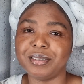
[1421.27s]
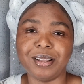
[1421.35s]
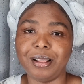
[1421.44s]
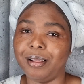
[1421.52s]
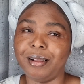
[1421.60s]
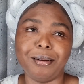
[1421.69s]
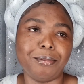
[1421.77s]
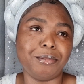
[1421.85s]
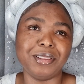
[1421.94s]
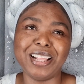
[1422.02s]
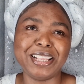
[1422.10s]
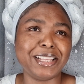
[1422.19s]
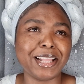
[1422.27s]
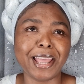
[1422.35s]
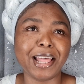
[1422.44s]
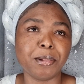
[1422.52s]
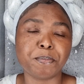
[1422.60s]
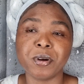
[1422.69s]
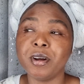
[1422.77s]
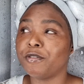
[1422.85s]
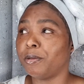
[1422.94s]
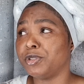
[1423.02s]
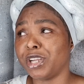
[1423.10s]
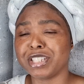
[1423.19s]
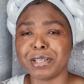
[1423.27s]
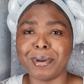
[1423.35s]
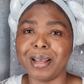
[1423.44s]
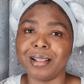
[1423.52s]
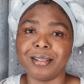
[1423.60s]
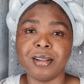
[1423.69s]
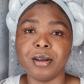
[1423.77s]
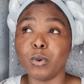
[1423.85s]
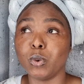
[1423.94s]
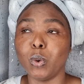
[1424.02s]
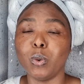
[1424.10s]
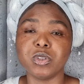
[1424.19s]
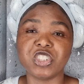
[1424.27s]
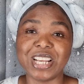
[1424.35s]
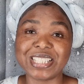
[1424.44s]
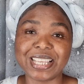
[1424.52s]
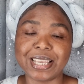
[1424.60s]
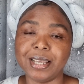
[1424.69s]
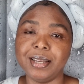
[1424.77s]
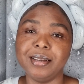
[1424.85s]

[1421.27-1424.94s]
uh, I need help from Jezebel, good old Jezzy.